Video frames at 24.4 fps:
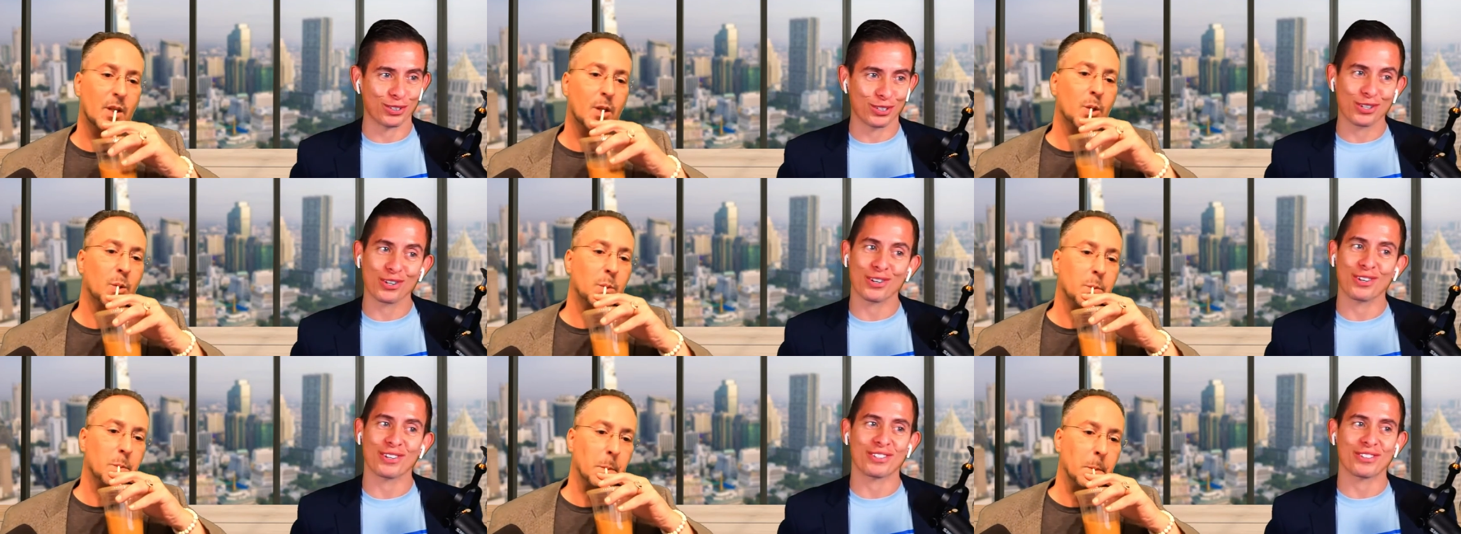
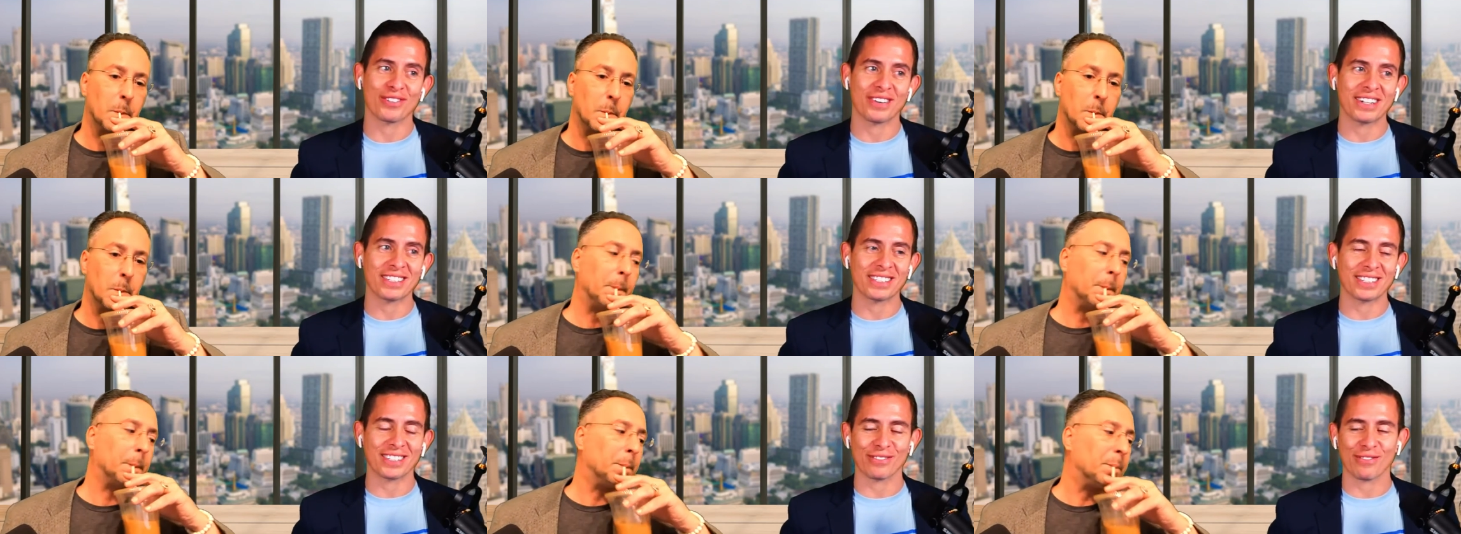Speaker 1: George,
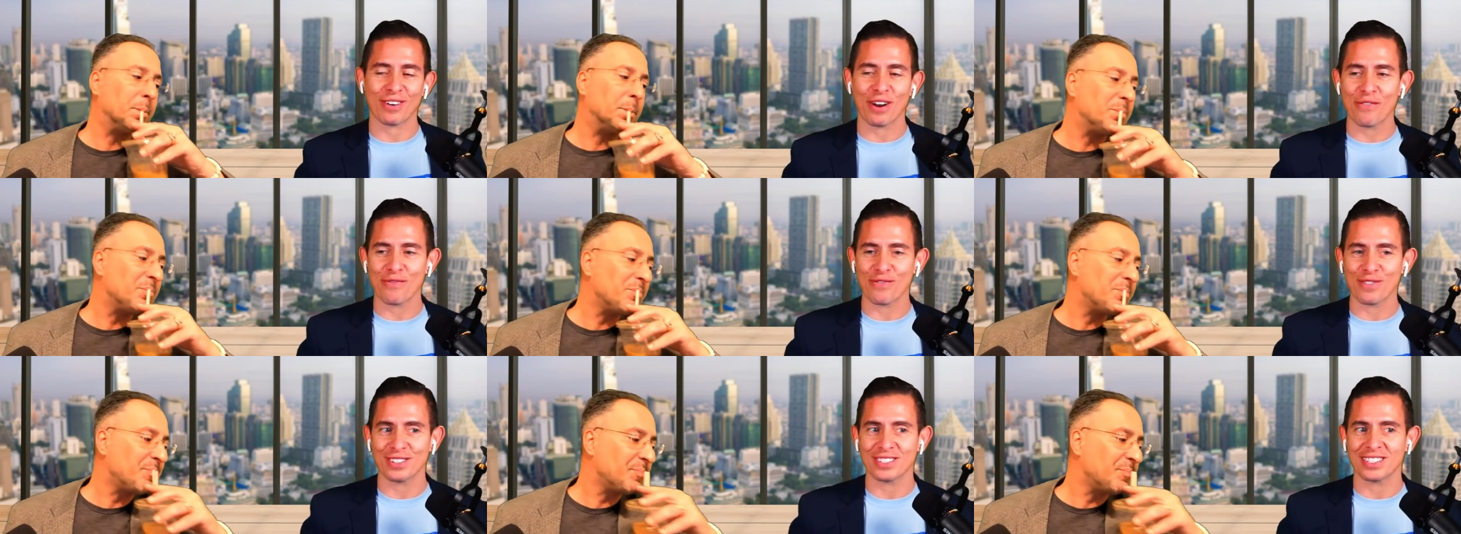right? To
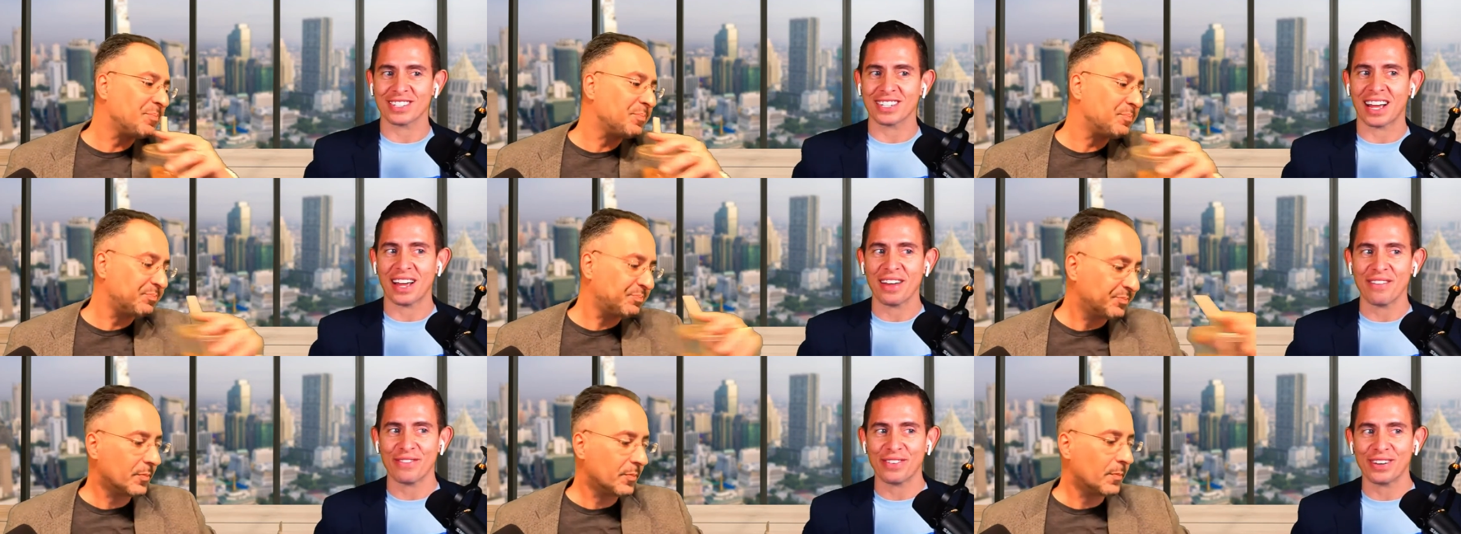
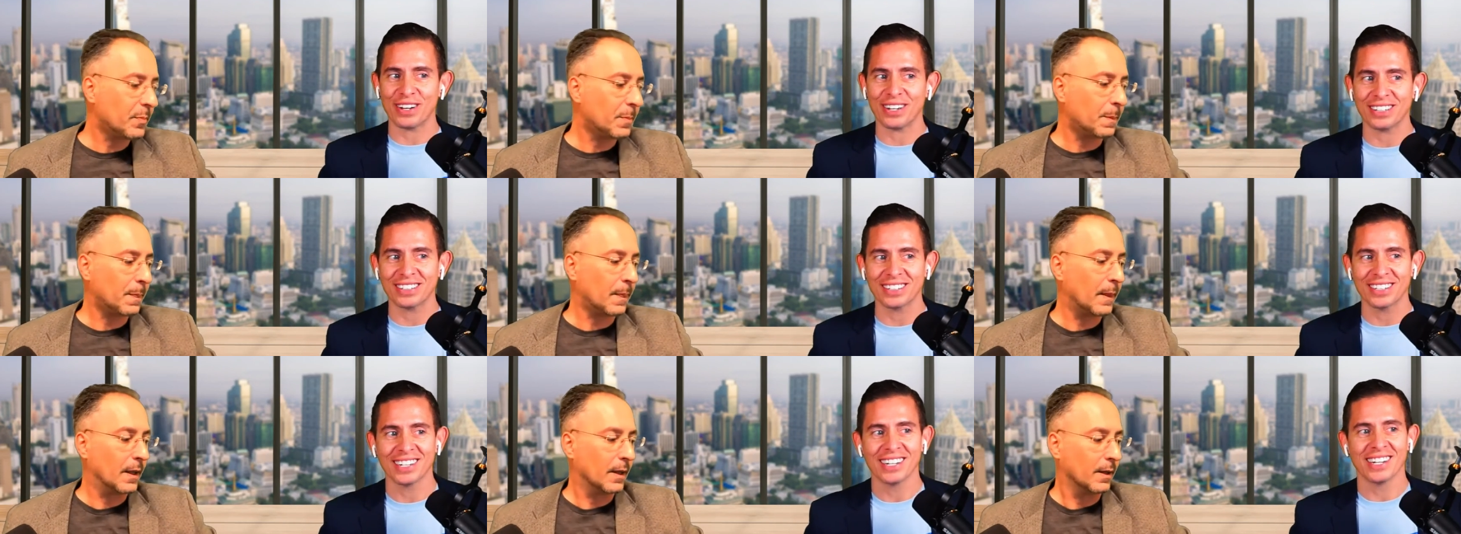reference
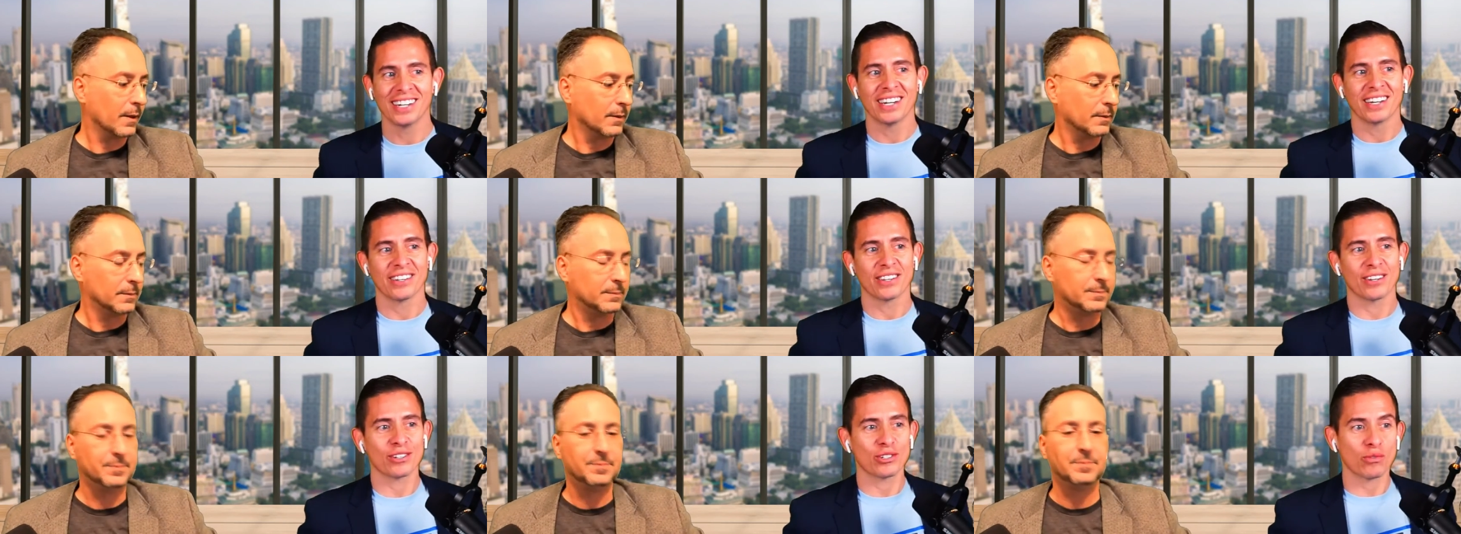Seinfeld,
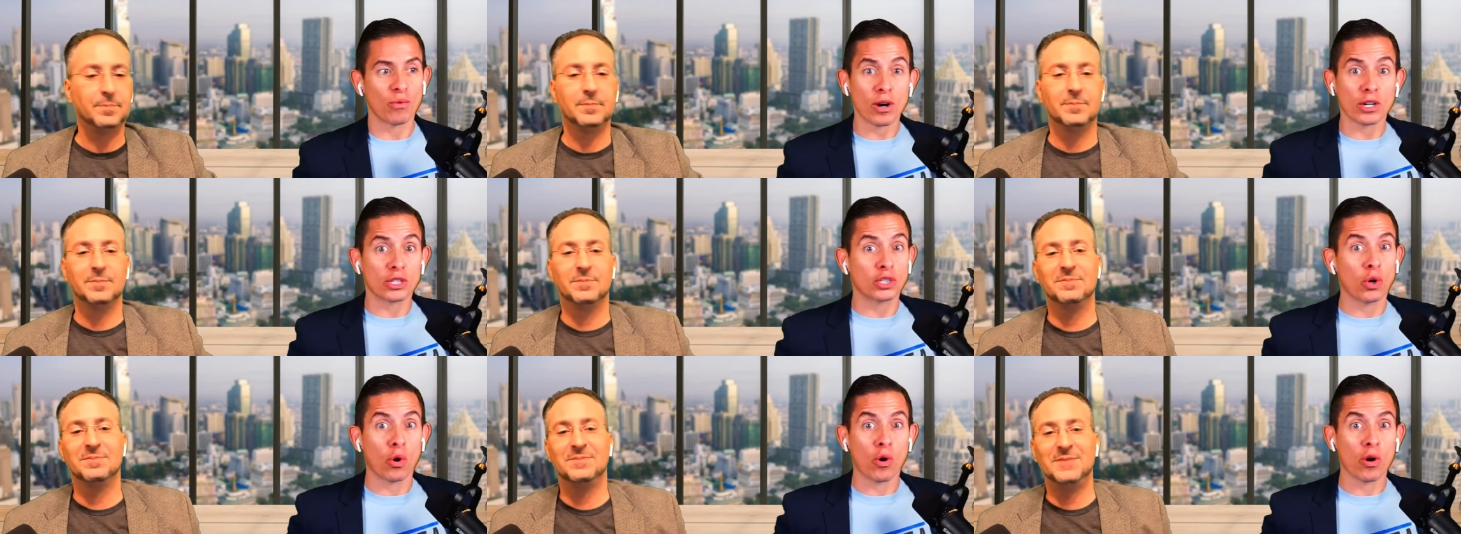there's
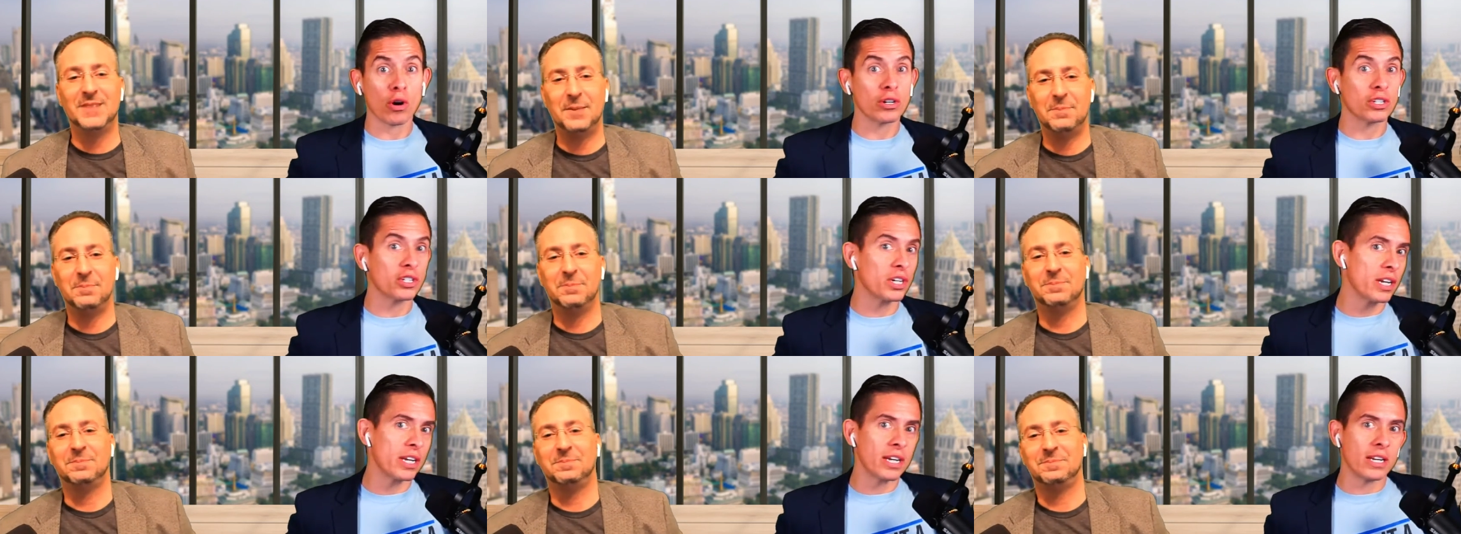work
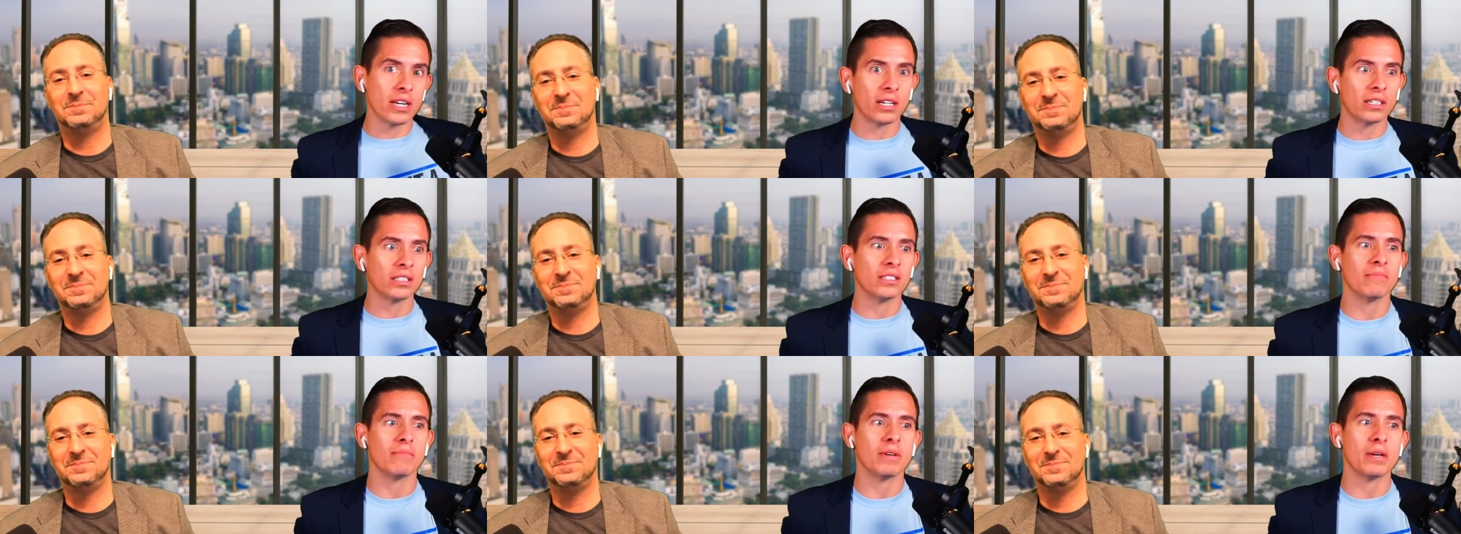George and he
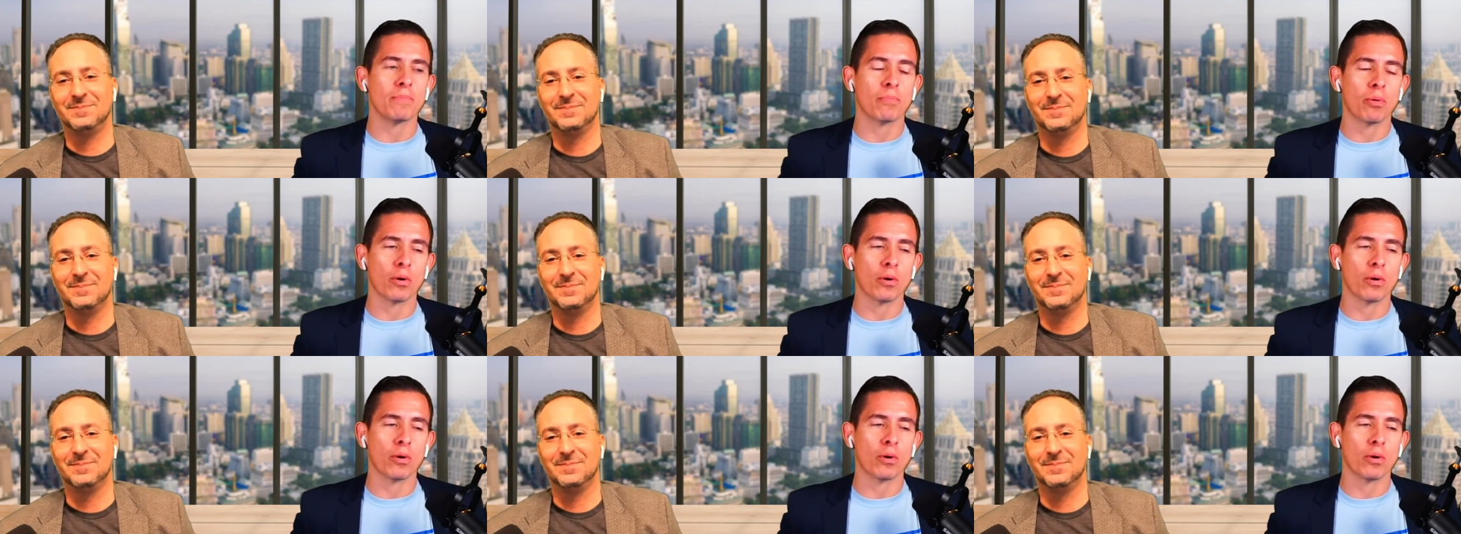doesn't meet